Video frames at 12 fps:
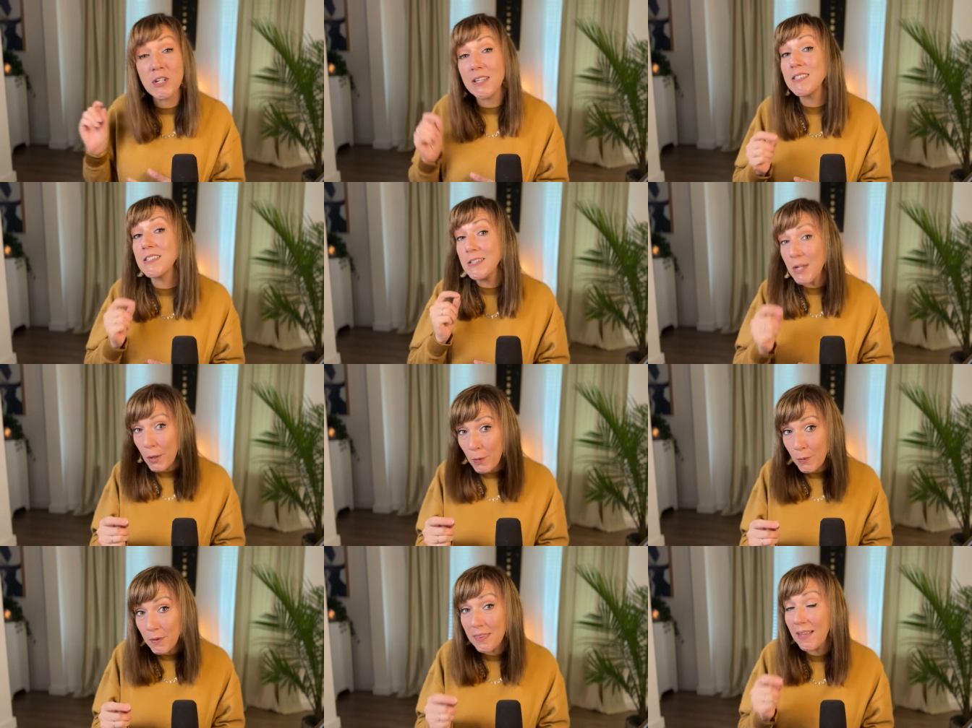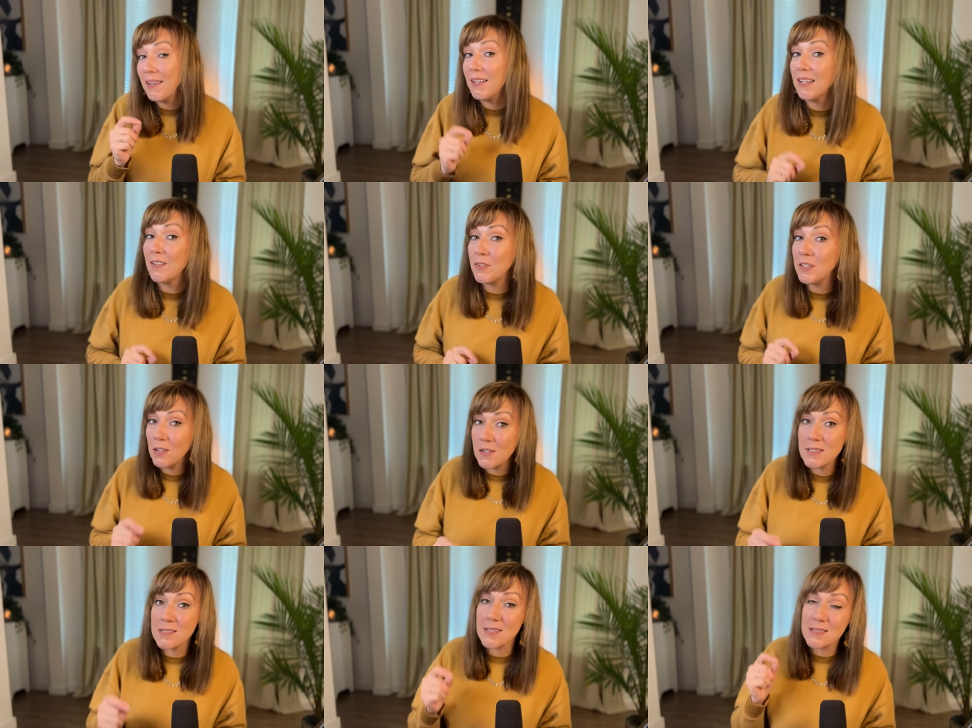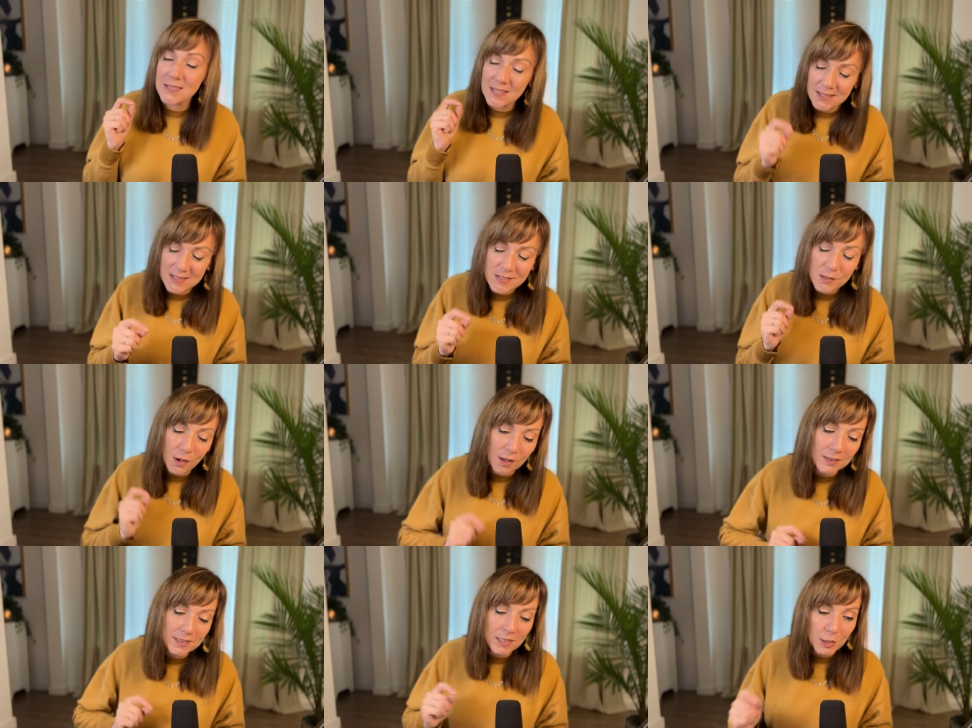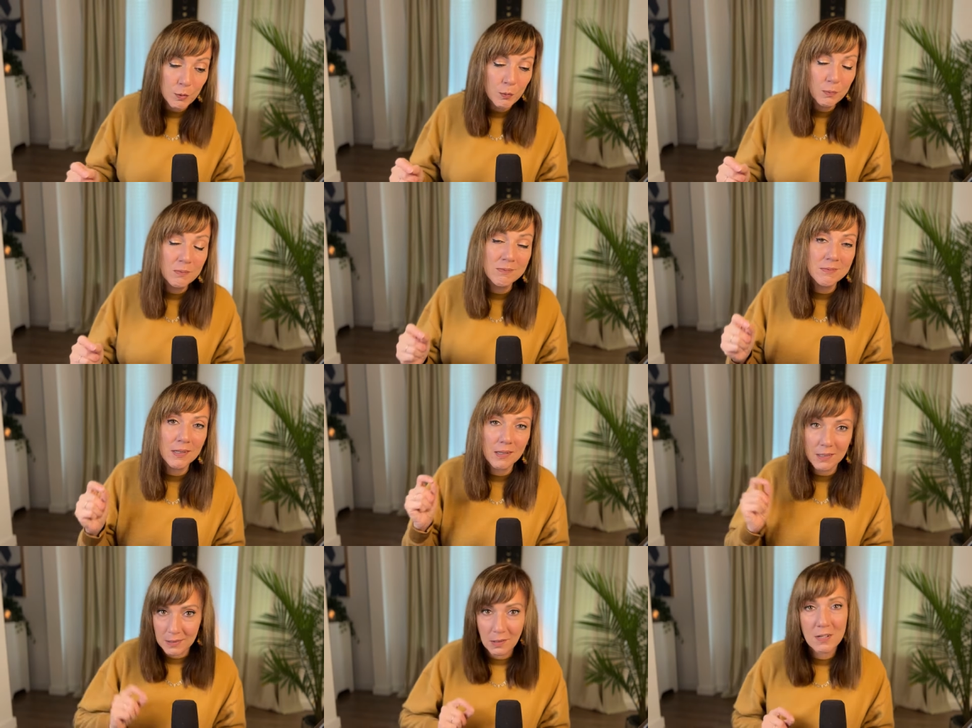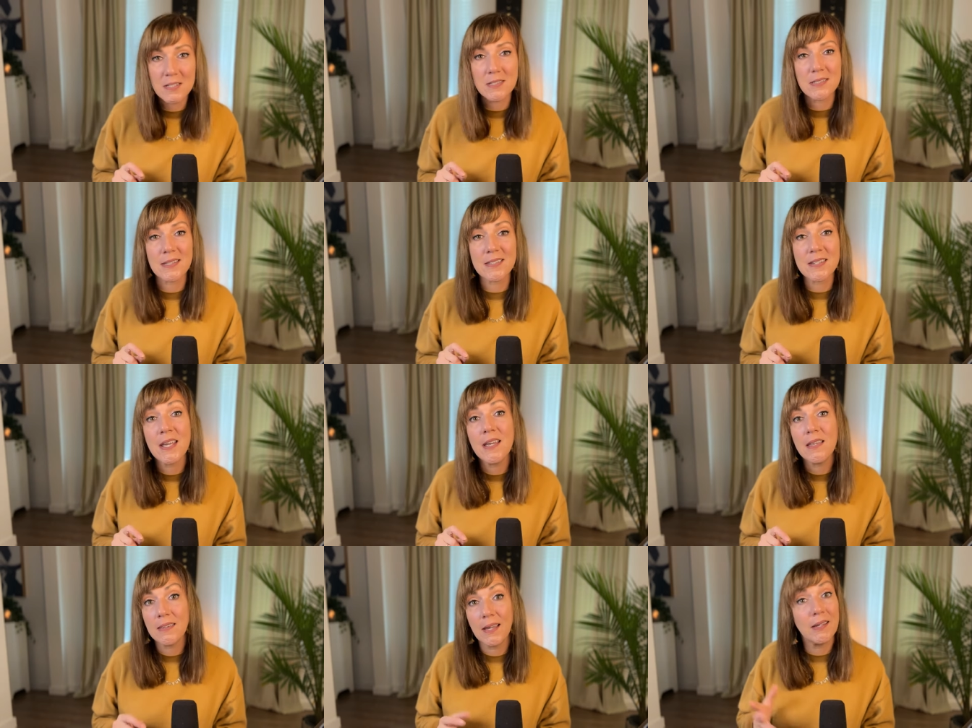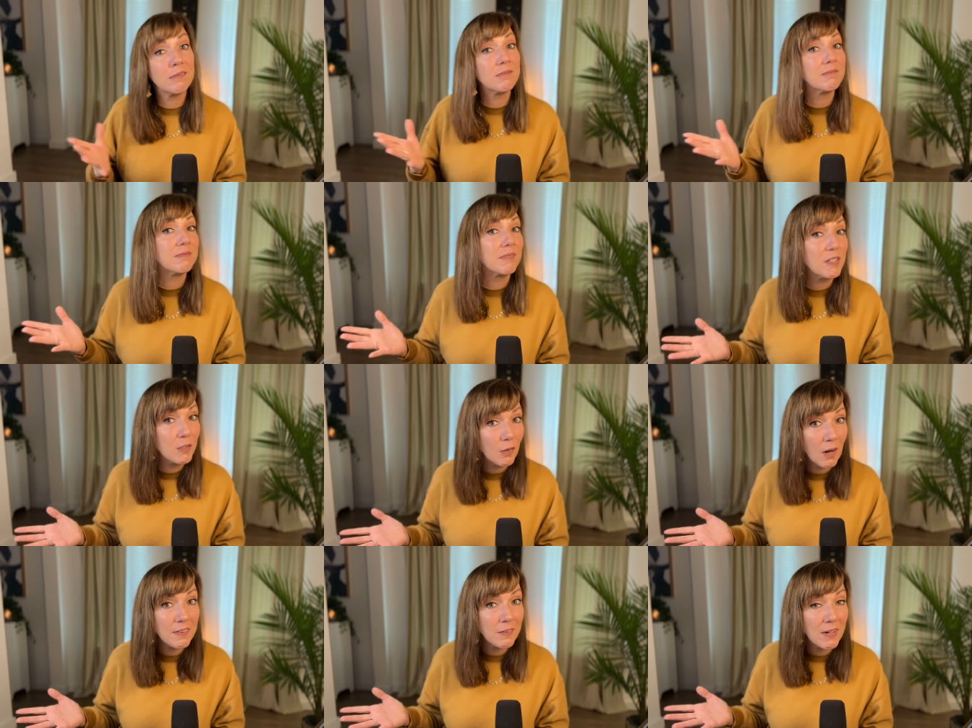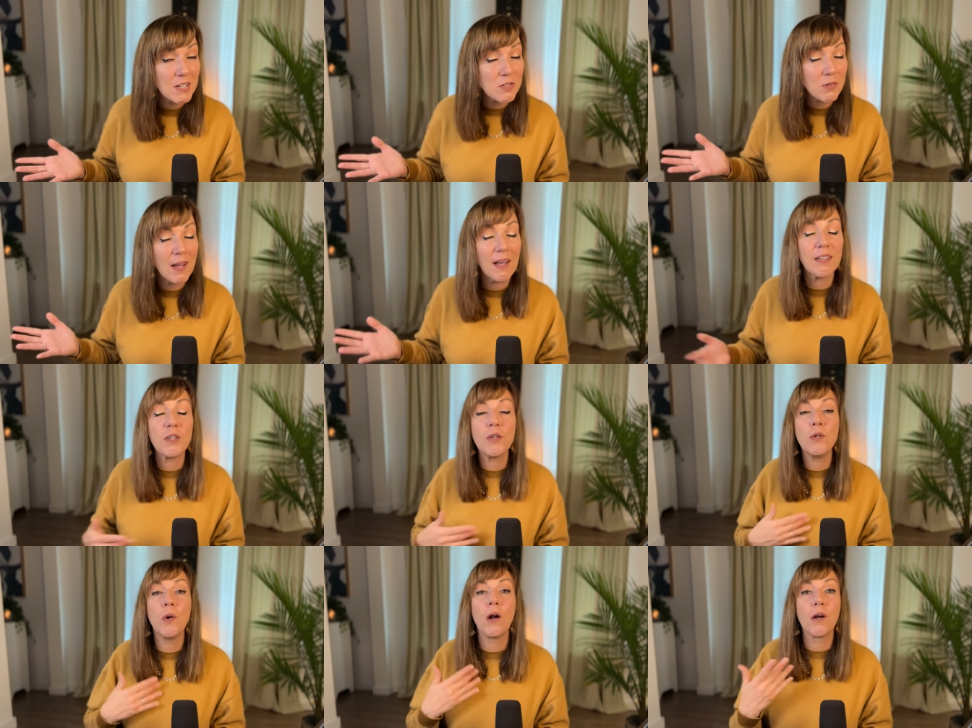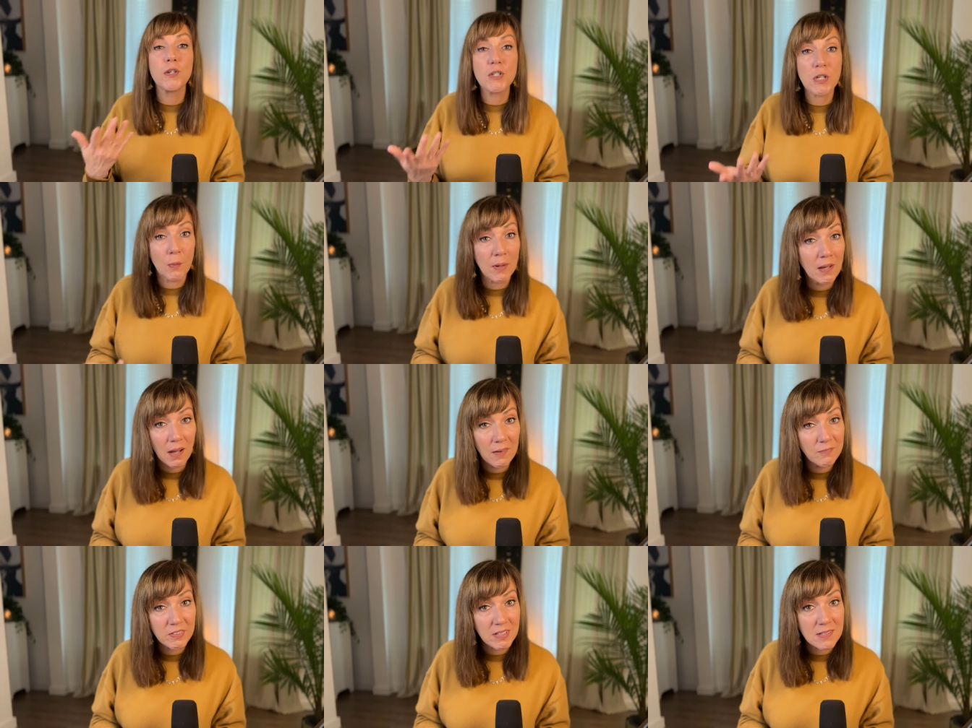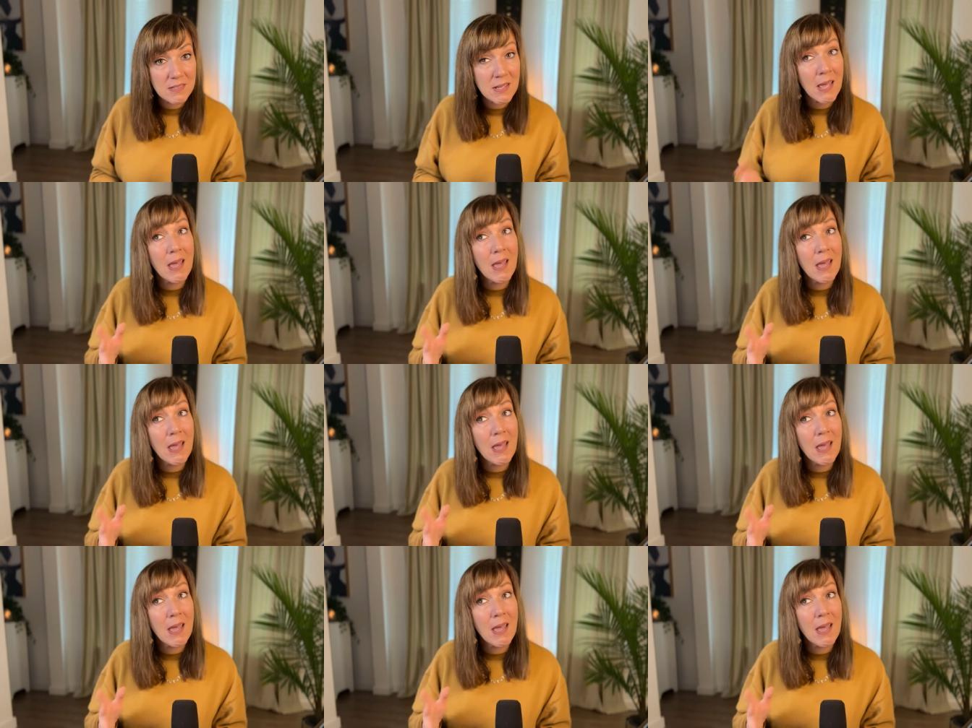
Just know that if a narcissist is calling you a narcissist, that you're on the right track, you are showing confidence,